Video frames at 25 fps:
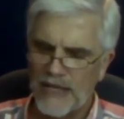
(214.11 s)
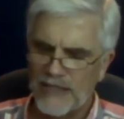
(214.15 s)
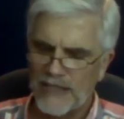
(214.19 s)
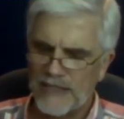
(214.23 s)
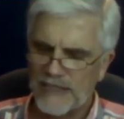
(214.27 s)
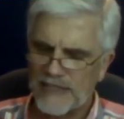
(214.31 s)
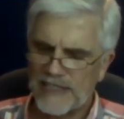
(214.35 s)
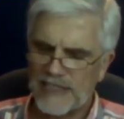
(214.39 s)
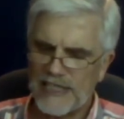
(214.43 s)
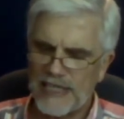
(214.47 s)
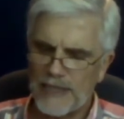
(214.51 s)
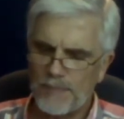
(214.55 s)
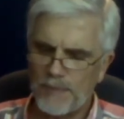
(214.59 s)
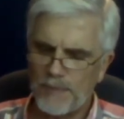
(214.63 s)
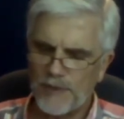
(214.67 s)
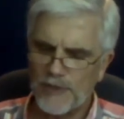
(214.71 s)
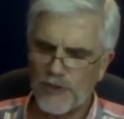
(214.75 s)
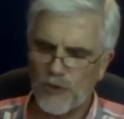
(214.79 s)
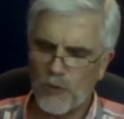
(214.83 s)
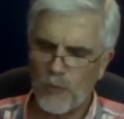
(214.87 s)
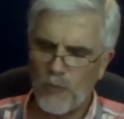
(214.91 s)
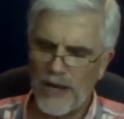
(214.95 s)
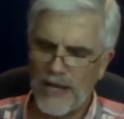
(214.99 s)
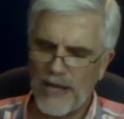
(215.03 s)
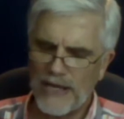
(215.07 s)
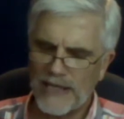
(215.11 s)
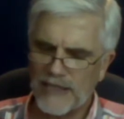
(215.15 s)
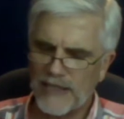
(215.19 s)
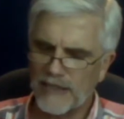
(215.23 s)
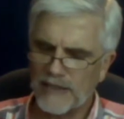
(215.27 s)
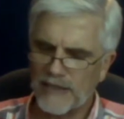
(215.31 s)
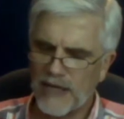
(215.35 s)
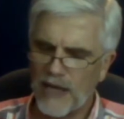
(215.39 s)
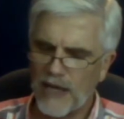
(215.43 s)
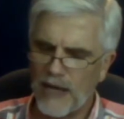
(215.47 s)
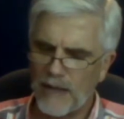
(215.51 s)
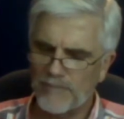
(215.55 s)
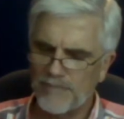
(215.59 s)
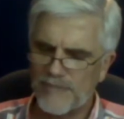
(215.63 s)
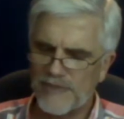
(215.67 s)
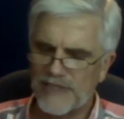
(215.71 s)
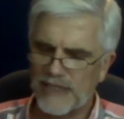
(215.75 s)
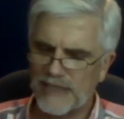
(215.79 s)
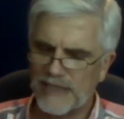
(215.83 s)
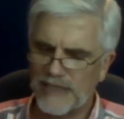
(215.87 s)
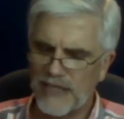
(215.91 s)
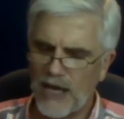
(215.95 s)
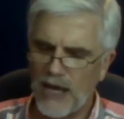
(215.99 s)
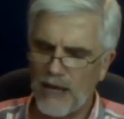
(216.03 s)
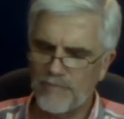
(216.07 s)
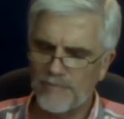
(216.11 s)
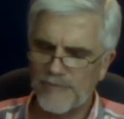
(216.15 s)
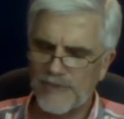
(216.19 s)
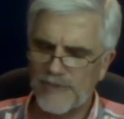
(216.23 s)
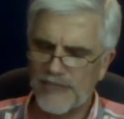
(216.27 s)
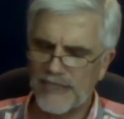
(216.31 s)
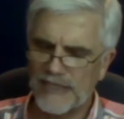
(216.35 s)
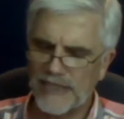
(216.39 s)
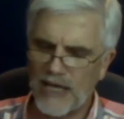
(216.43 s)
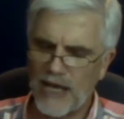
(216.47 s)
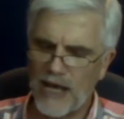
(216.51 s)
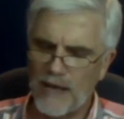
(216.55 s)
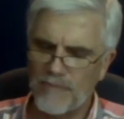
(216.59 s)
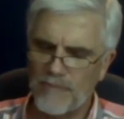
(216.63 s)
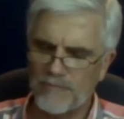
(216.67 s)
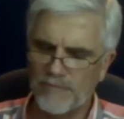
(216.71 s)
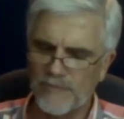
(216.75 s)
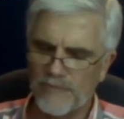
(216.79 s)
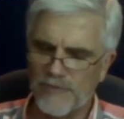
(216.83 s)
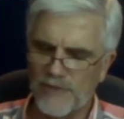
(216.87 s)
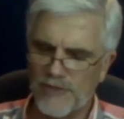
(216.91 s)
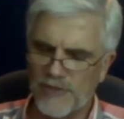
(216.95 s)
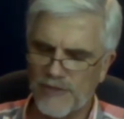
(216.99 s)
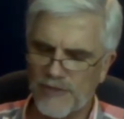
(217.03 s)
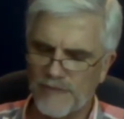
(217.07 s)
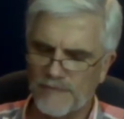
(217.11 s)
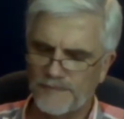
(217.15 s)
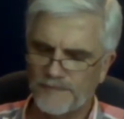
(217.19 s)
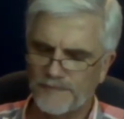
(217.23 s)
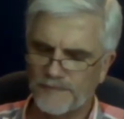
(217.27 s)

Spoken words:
"Sleepers awake, it comes, it comes, it comes."